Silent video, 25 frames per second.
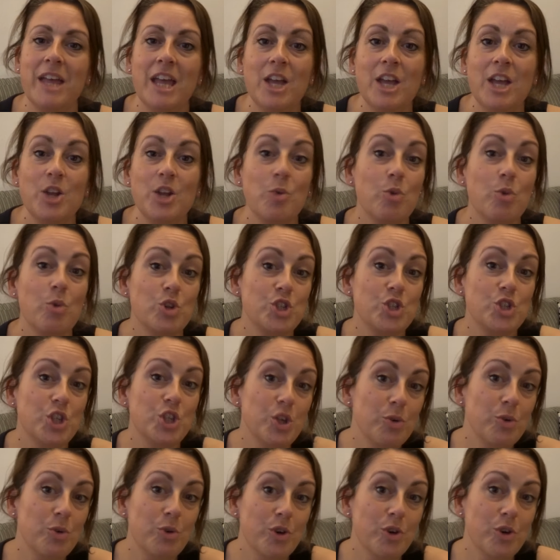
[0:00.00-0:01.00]
You know, what do
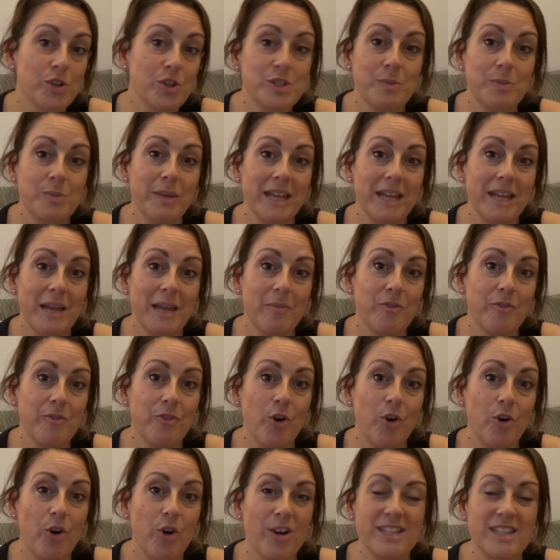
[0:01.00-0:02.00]
you go to B&M
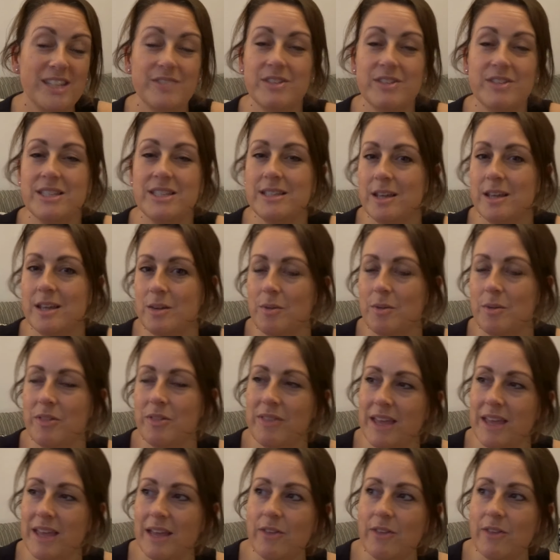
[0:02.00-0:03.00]
for? Is there a certain
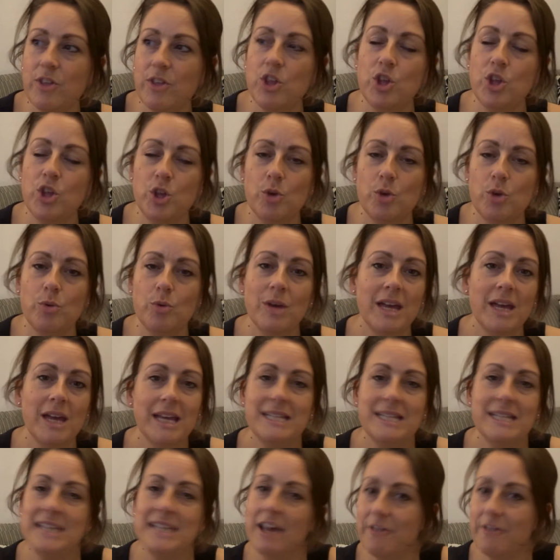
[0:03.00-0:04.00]
thing that you
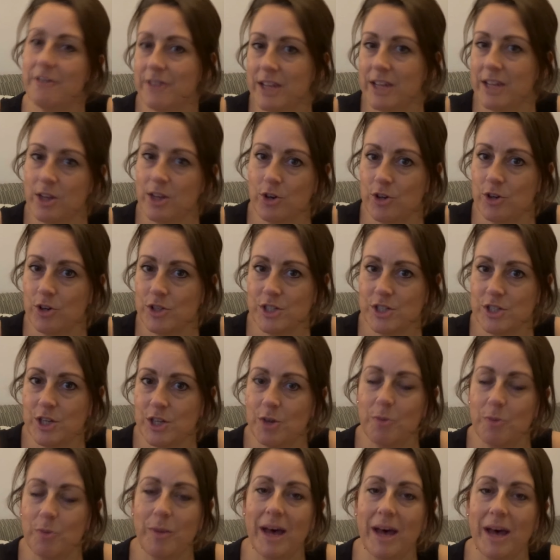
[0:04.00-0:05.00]
definitely go
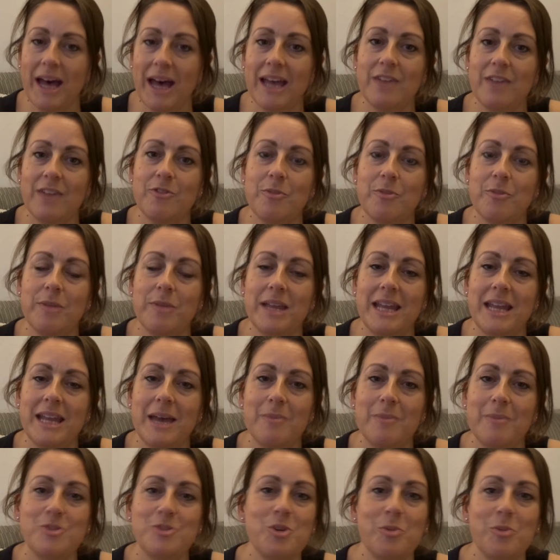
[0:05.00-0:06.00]
to buy from
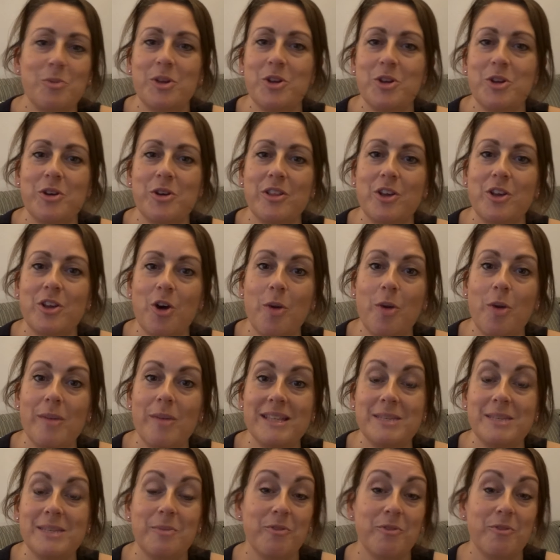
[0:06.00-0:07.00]
B&M? Drop me a note in the
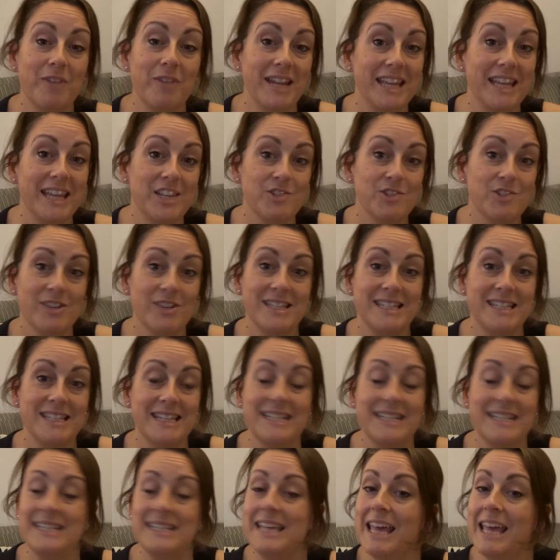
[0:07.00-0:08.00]
comments. I'd be really
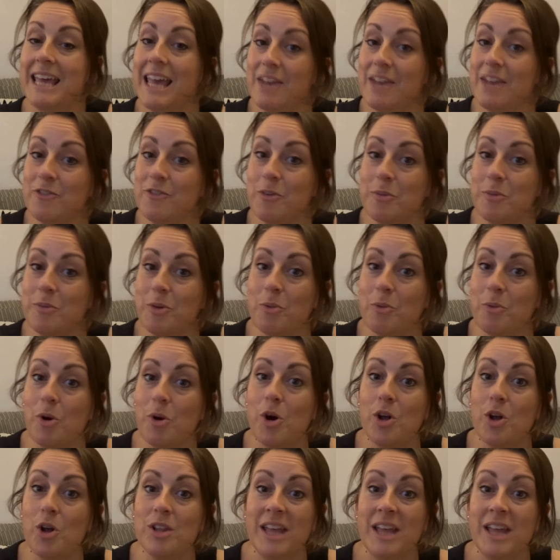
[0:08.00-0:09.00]
interested to hear from you
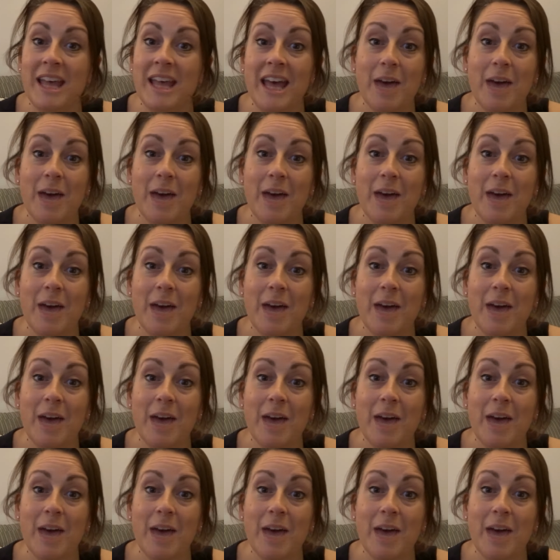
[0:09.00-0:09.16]
all.